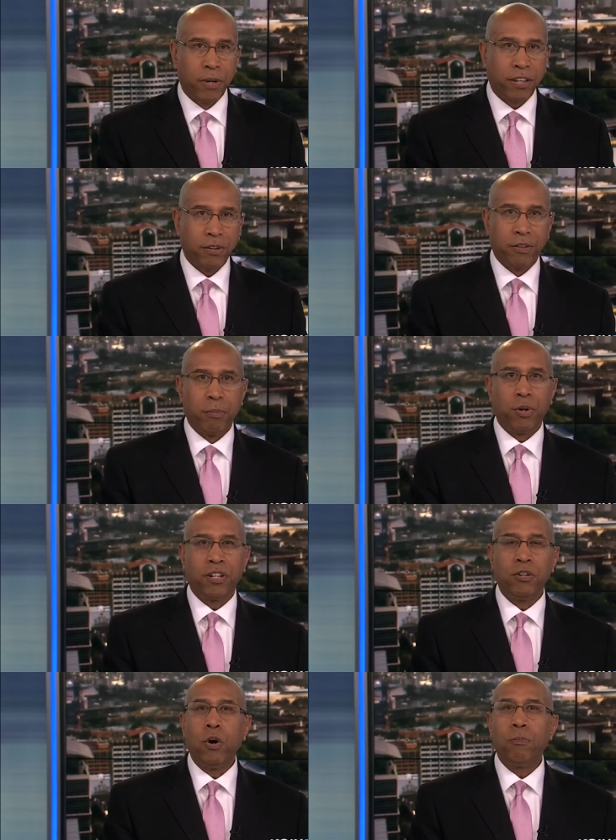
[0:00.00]
Brother of the
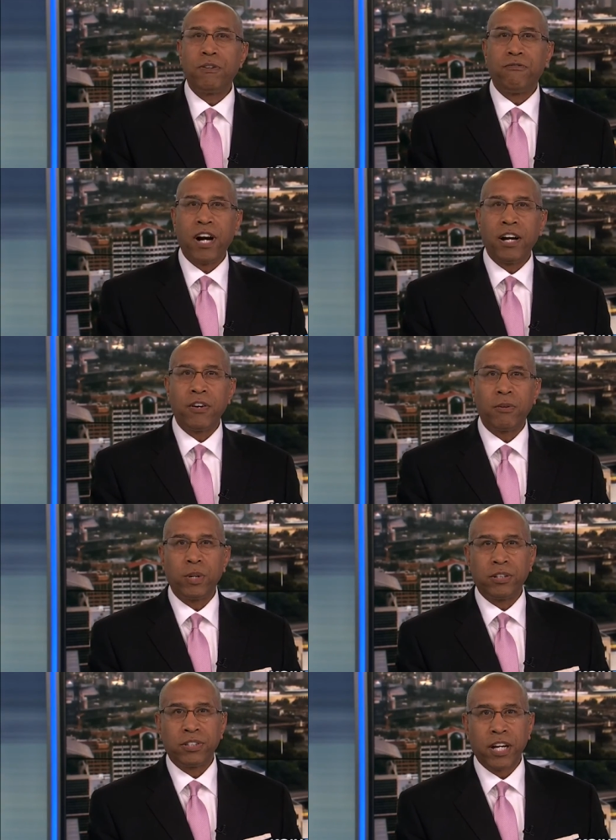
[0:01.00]
boy who opened fire at
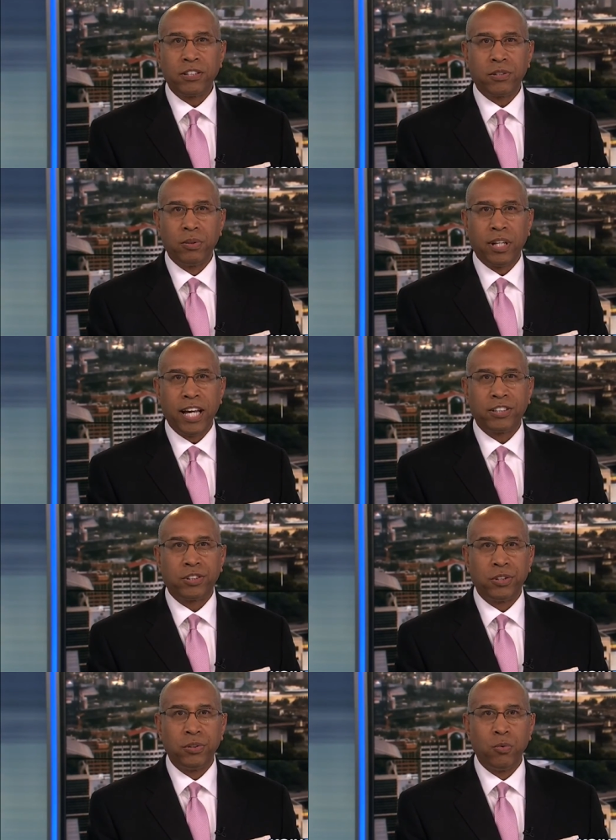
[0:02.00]
Reynolds High School
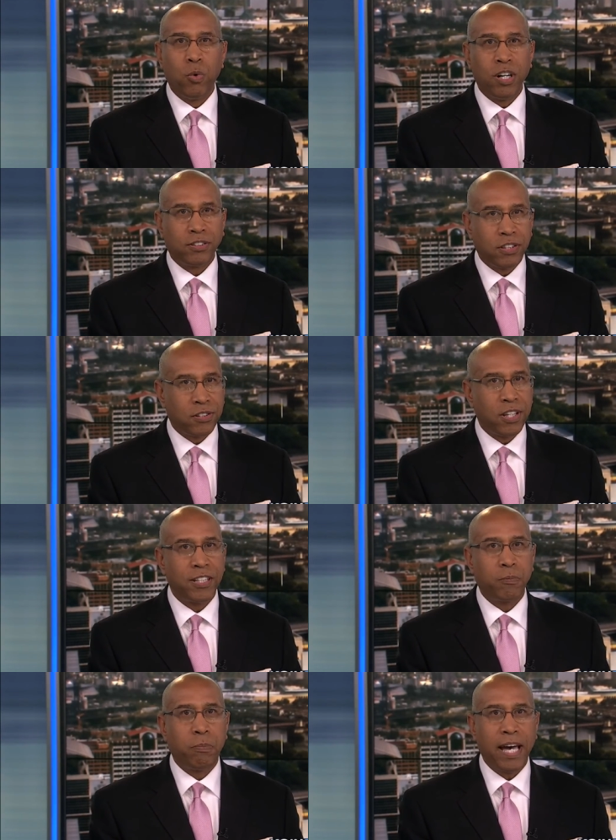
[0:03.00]
last June wants his
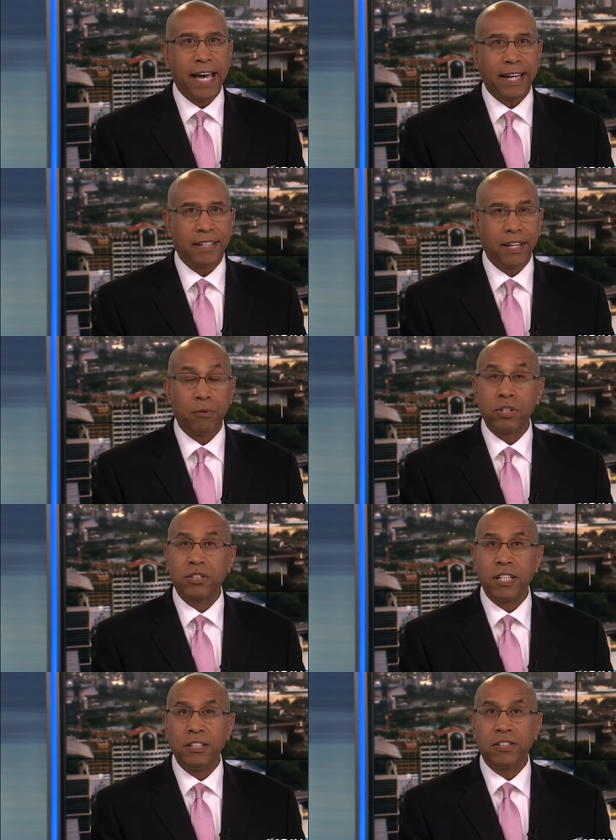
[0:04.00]
things back that
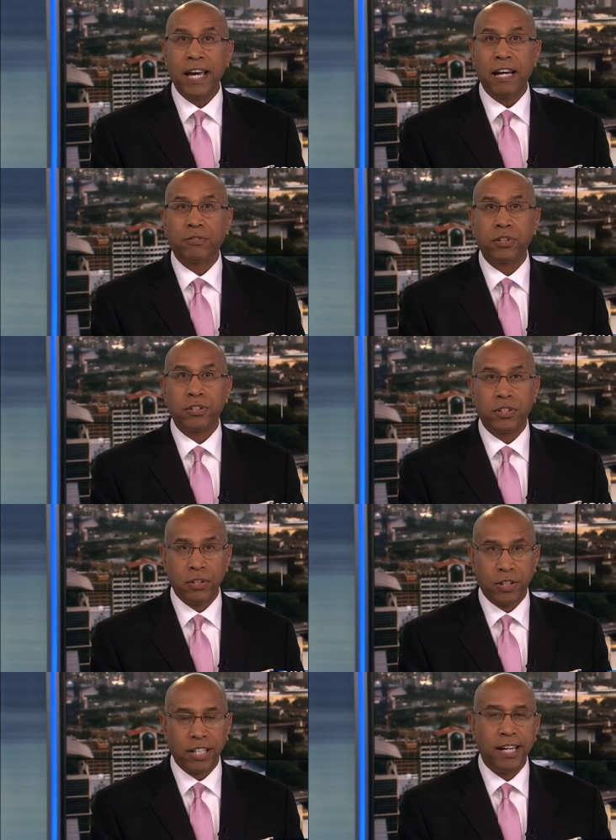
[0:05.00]
were seized after the
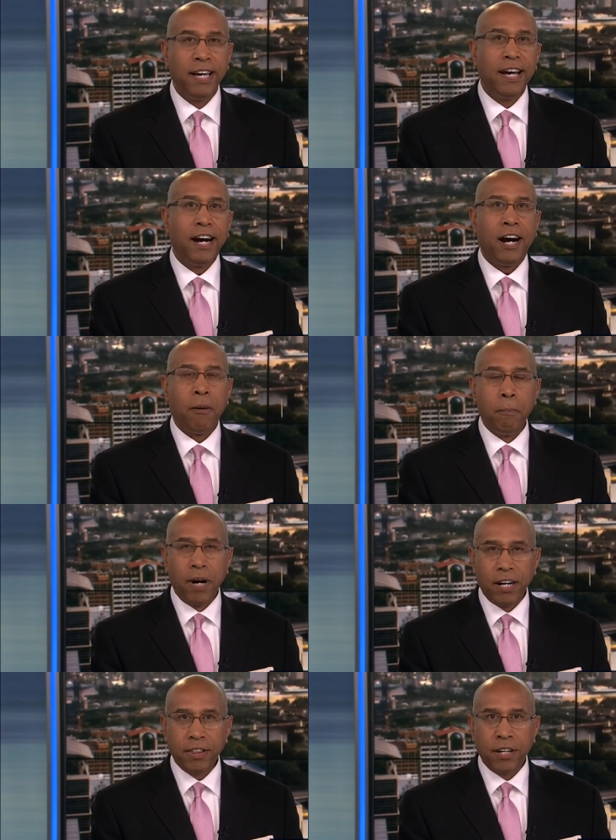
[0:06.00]
shooting,
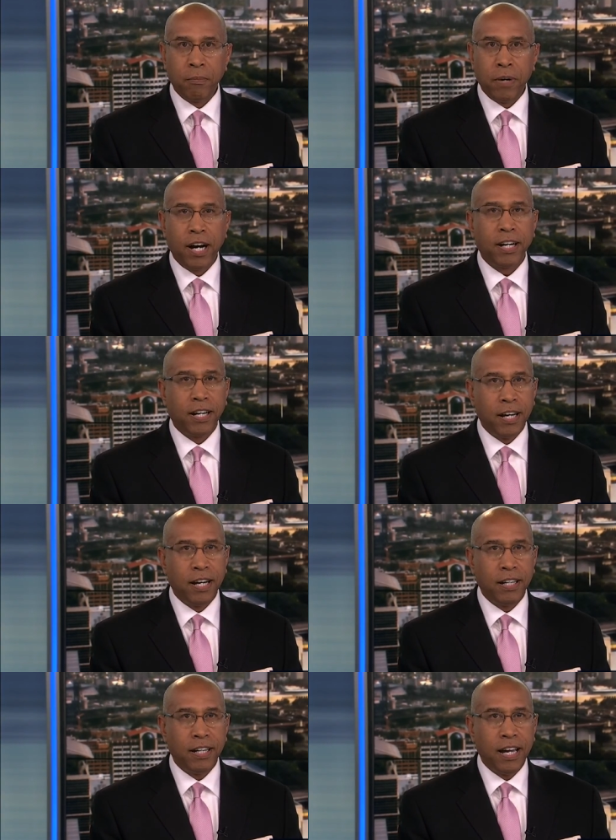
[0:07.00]
among them a
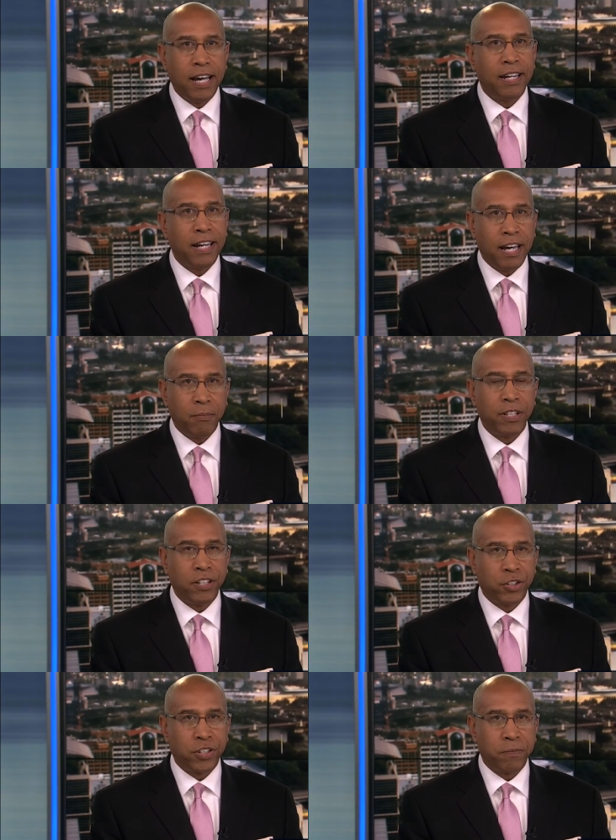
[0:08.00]
gun and
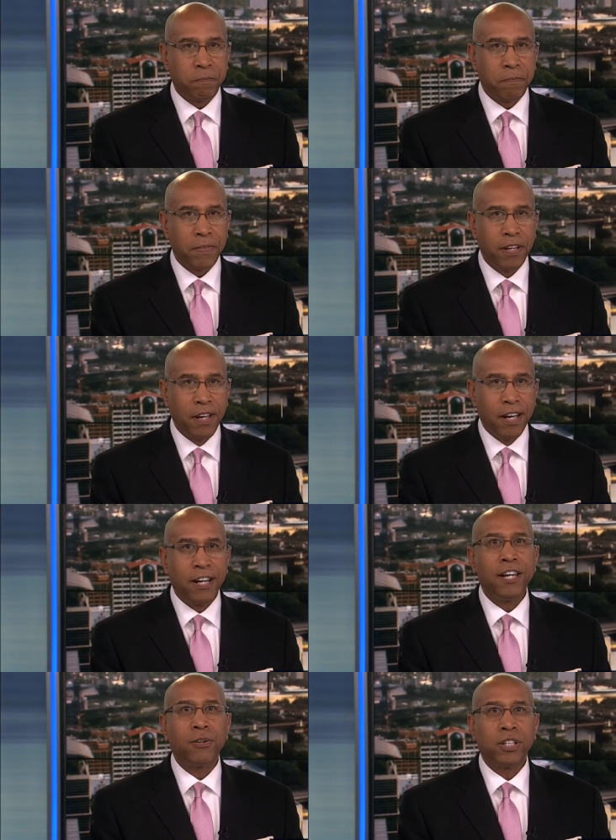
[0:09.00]
ammunition.
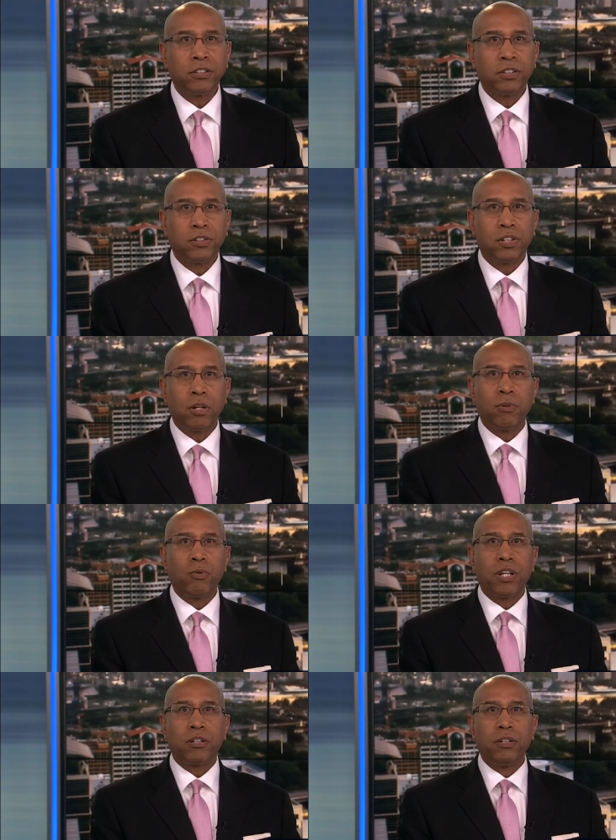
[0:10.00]
A hearing to
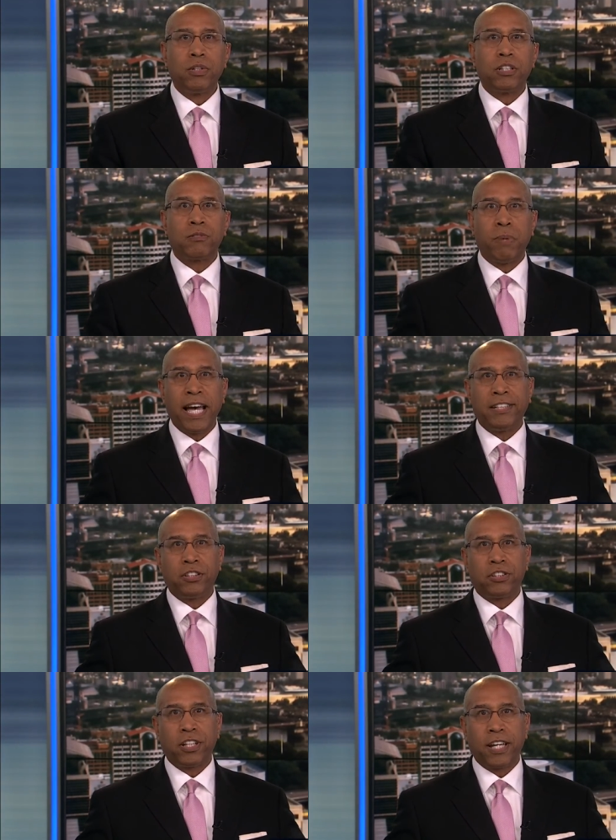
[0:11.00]
determine whether Lucas
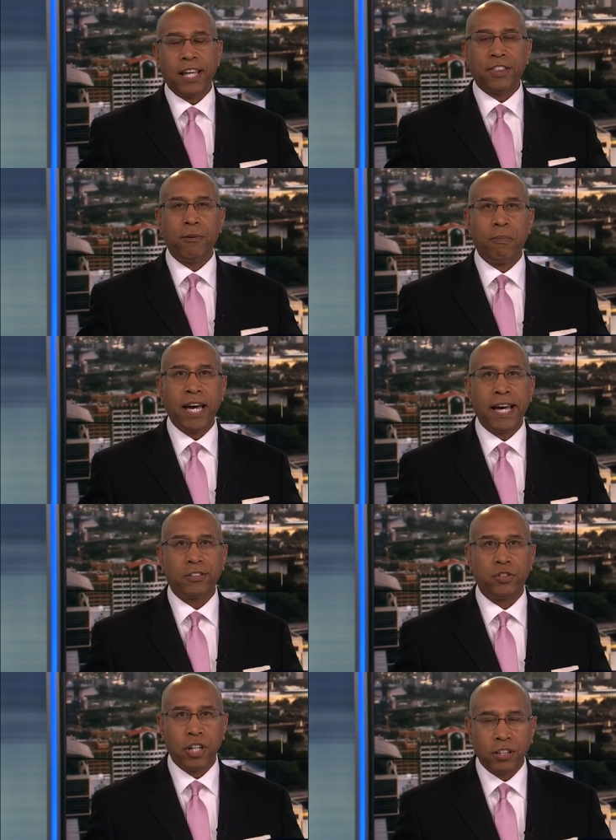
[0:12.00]
Padgett should get them
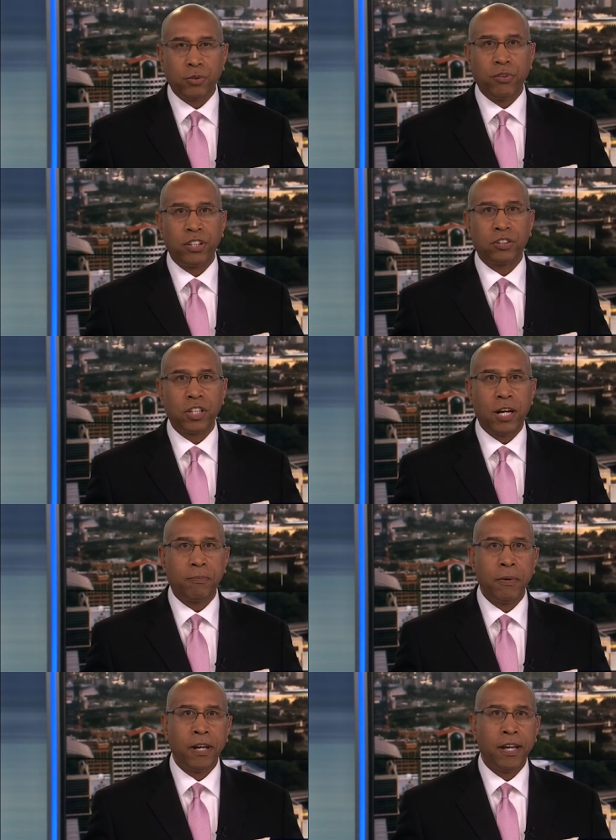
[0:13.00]
back just finished up.